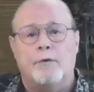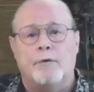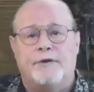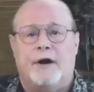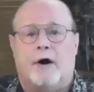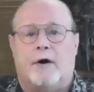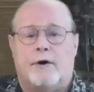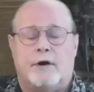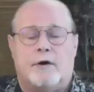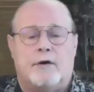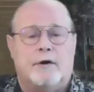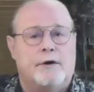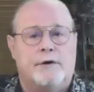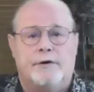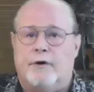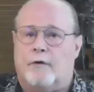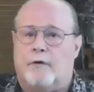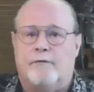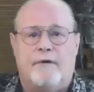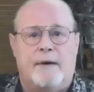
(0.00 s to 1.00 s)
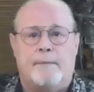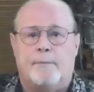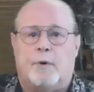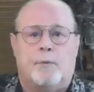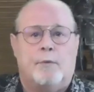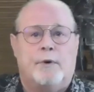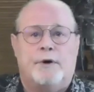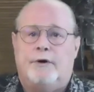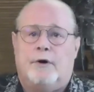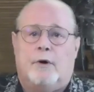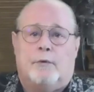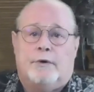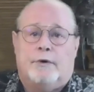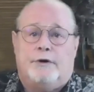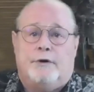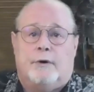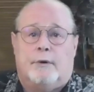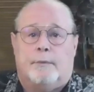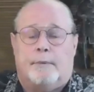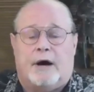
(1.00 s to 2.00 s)
article in November when no one
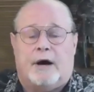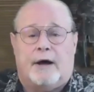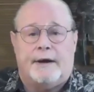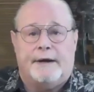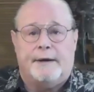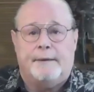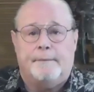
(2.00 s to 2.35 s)
knew about it.